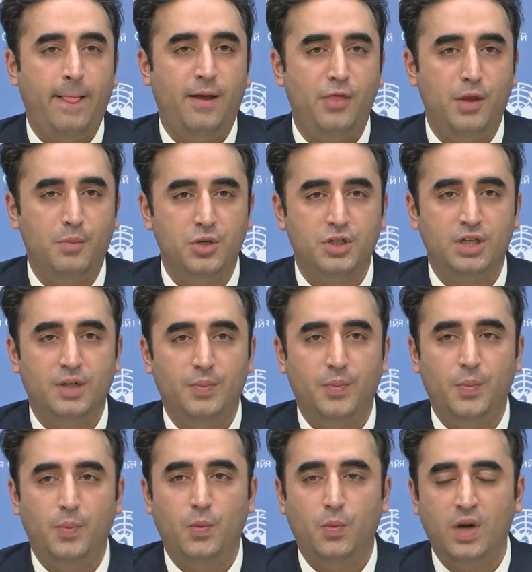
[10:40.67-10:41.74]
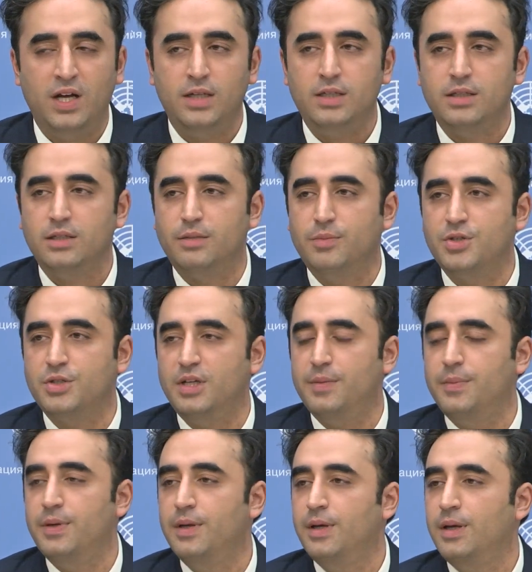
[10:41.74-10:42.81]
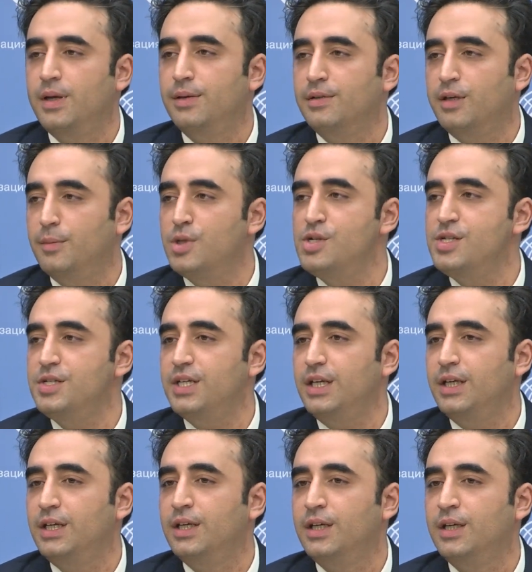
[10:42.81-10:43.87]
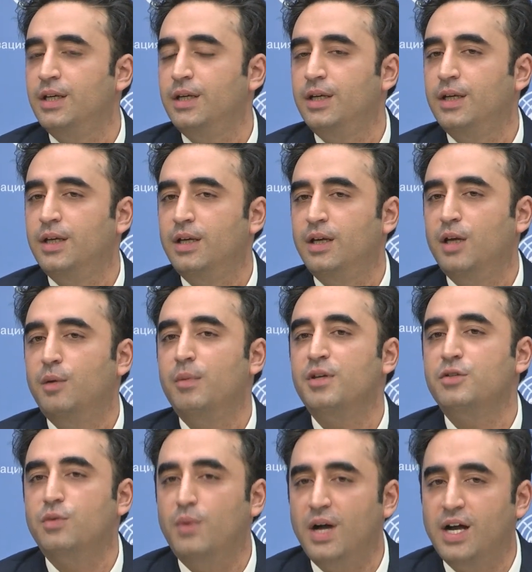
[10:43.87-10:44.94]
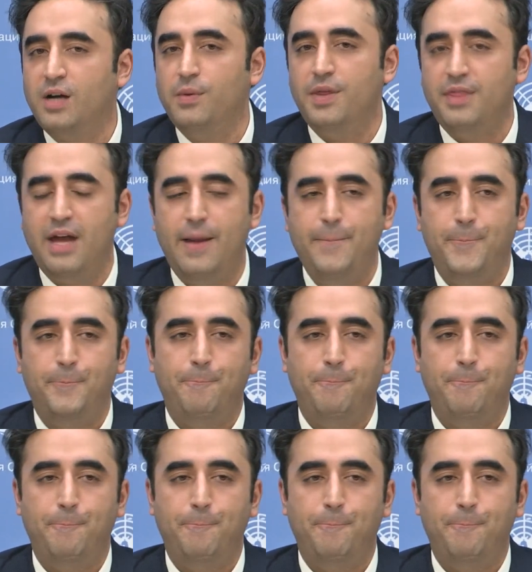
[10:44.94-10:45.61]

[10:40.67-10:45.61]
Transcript: the Muslim world, the Muslim community. We must work with them.